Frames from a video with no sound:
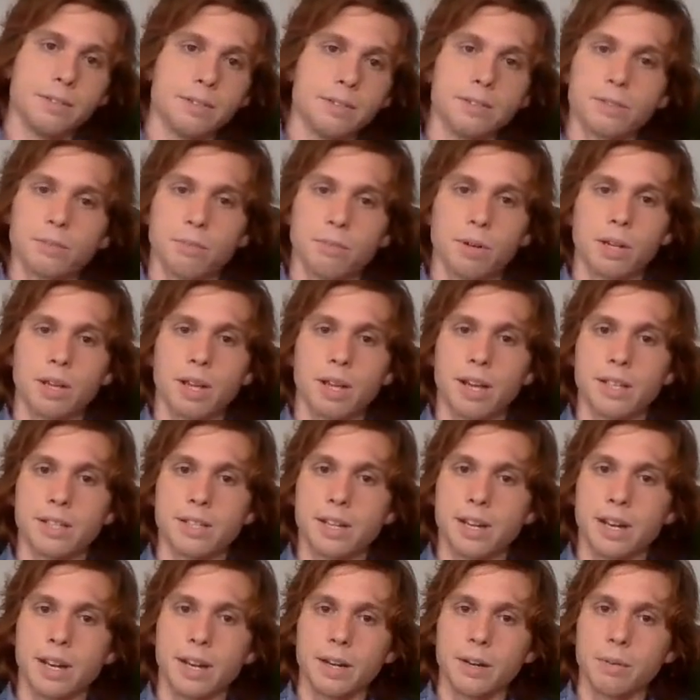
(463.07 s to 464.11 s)
realize
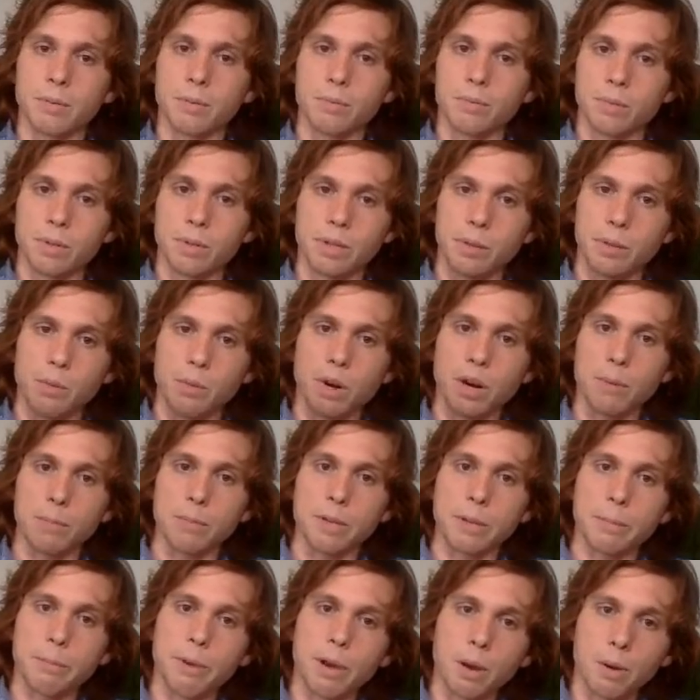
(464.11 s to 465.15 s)
that I don't really want to
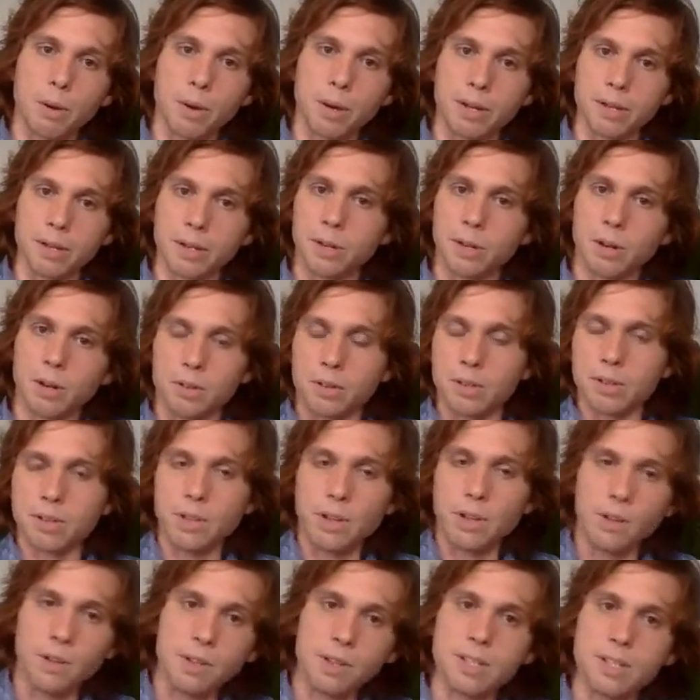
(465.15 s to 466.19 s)
be a poet and
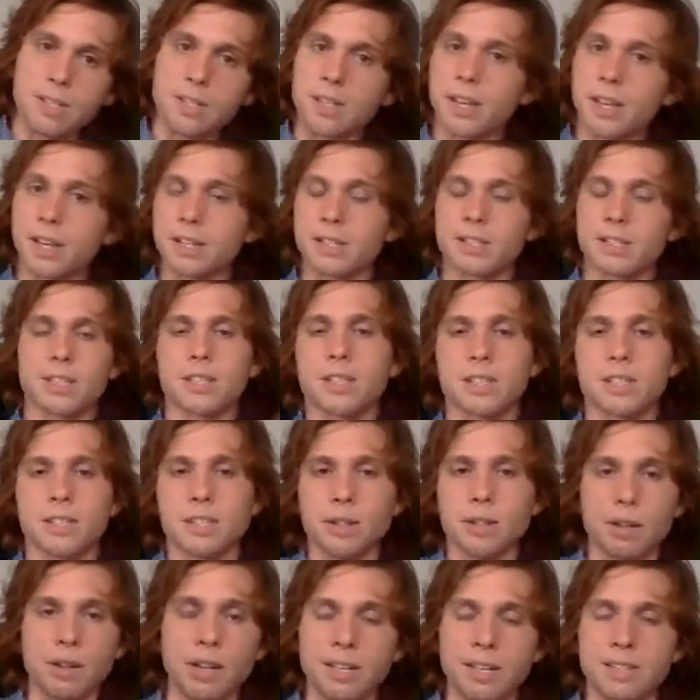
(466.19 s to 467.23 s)
all these things, just because
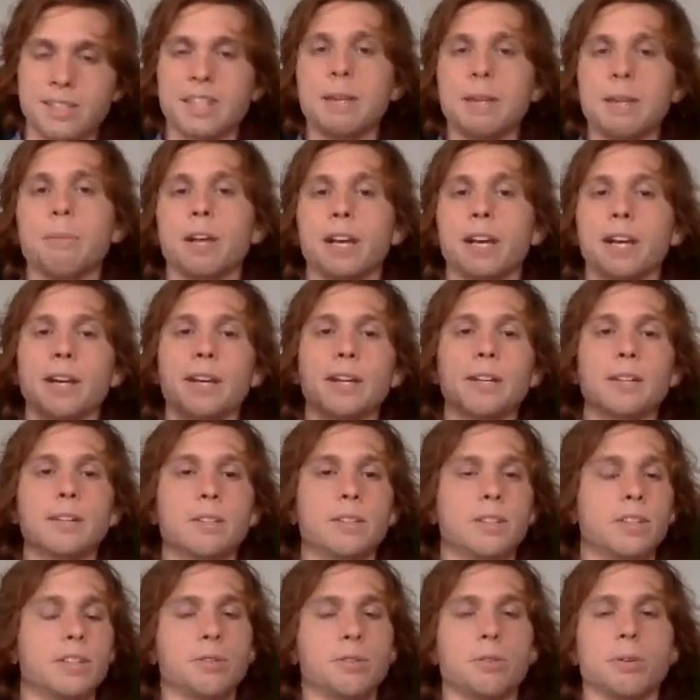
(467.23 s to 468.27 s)
it seemed like it had
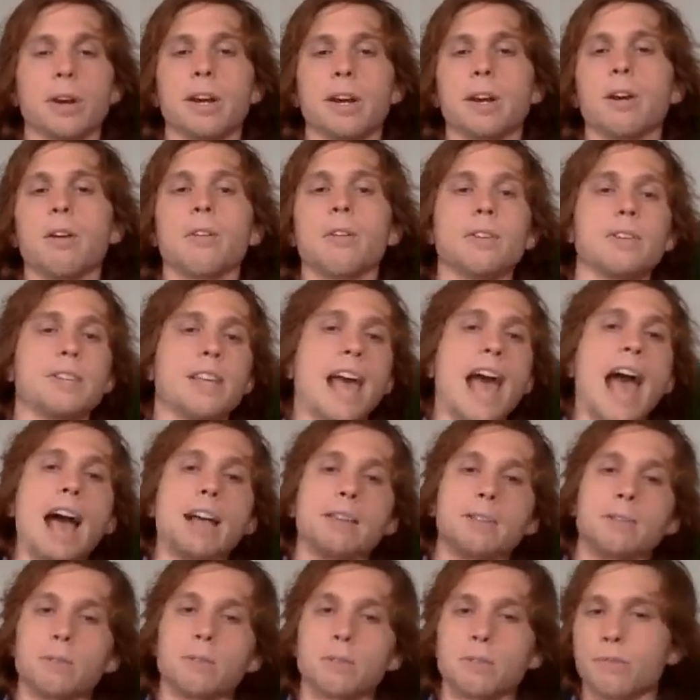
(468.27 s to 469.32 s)
just created all these
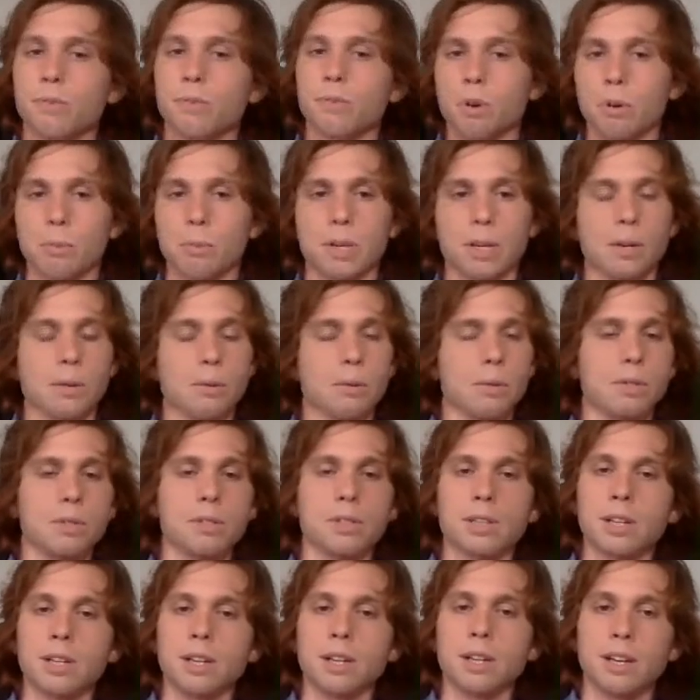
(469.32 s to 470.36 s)
hassles for me. It
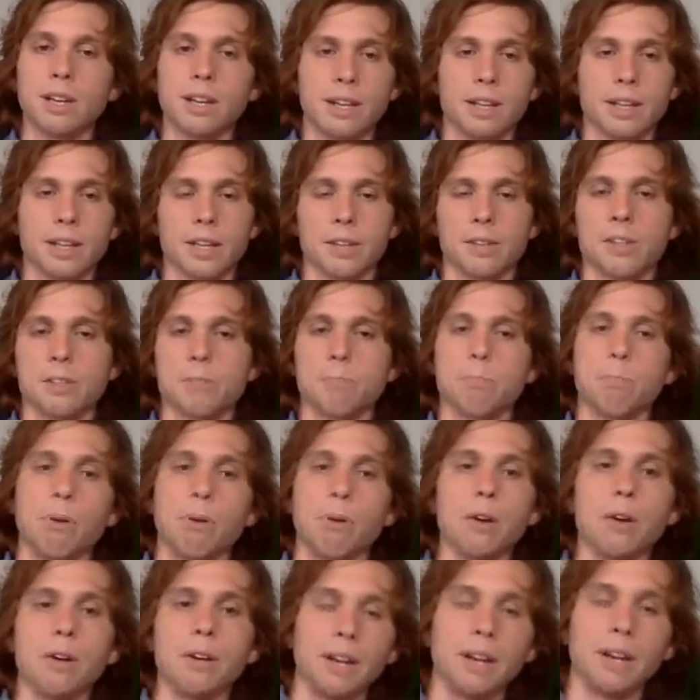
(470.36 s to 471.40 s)
was like this
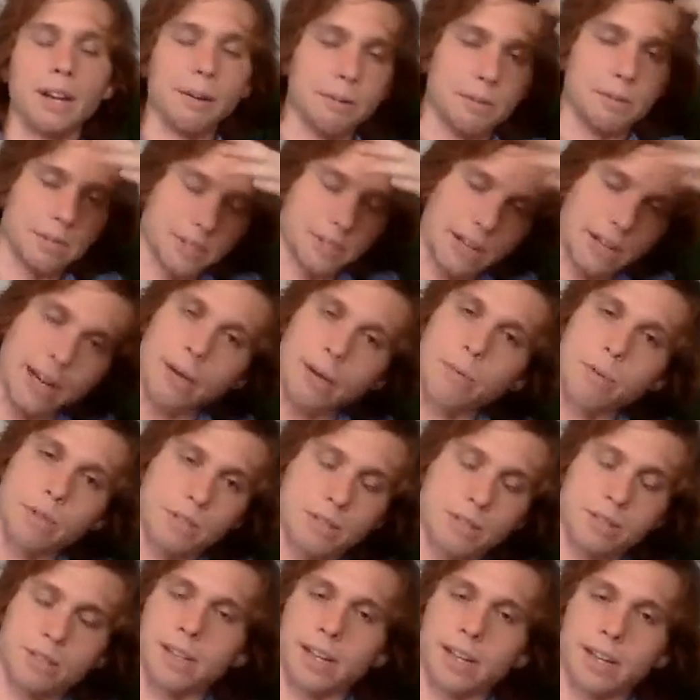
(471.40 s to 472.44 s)
burden. I was like, I wish
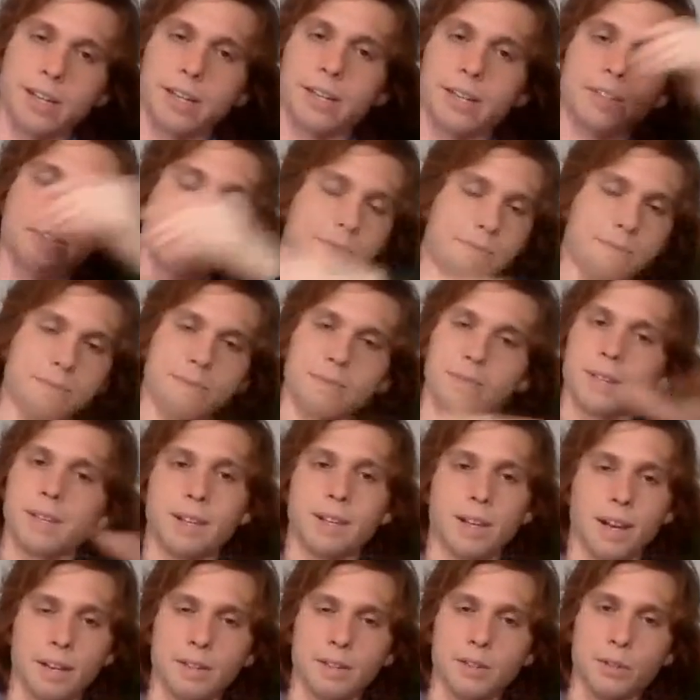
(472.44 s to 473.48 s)
I could just
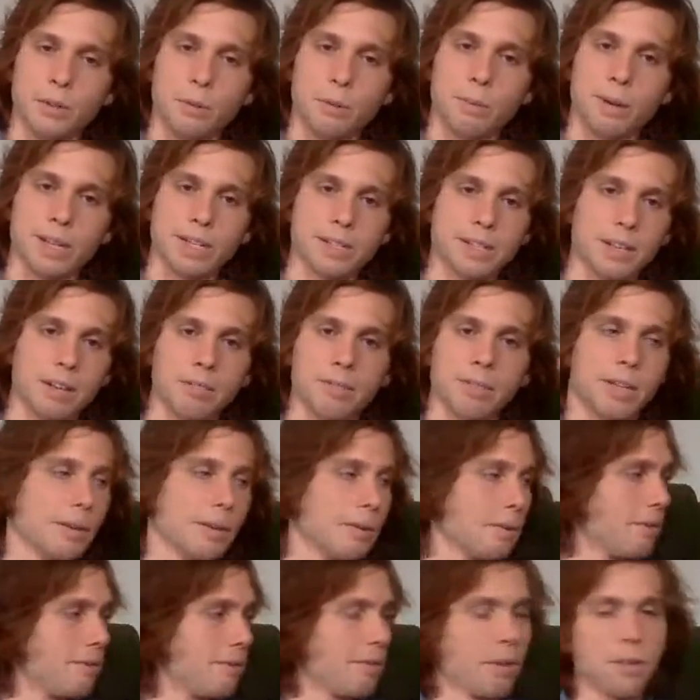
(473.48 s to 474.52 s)
undo myself and get
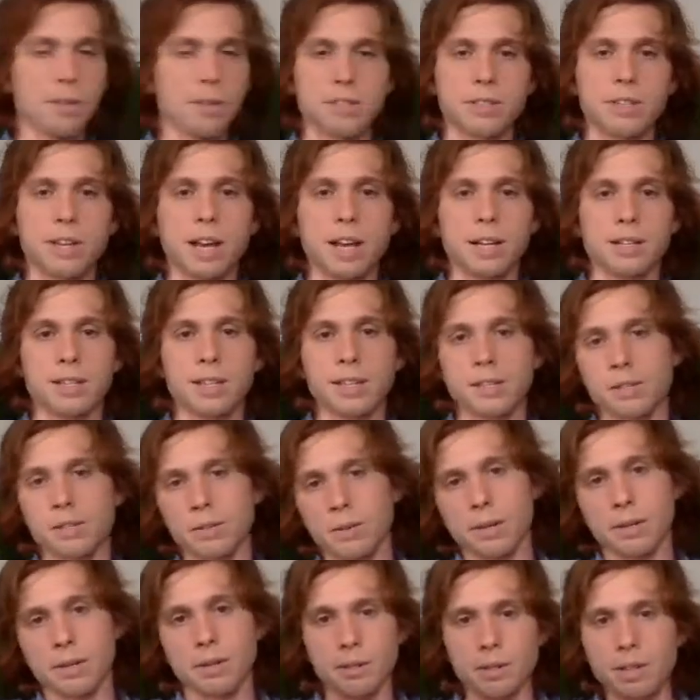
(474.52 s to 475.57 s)
rid of all this nonsense so
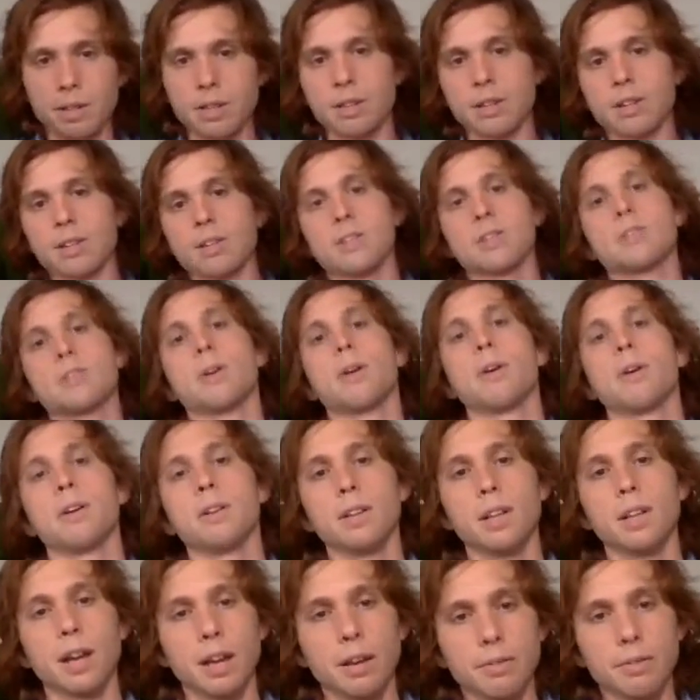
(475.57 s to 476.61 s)
I can start a
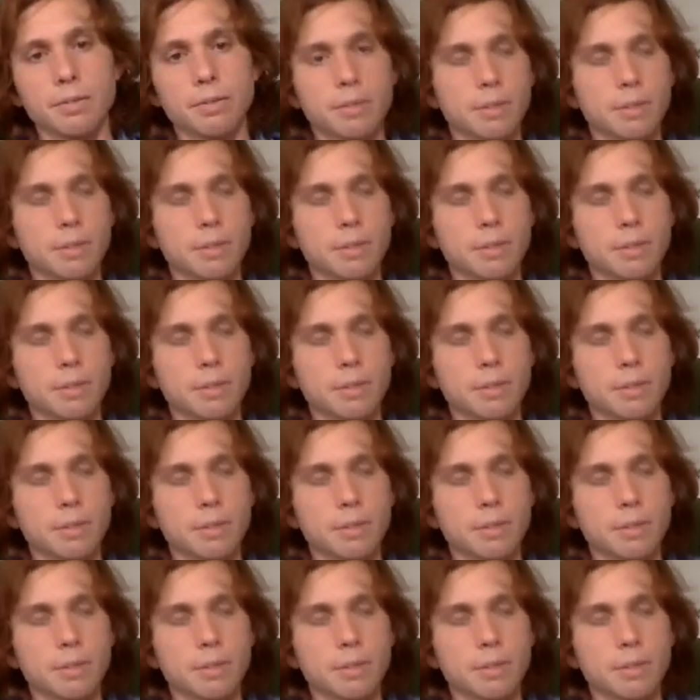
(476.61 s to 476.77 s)
life.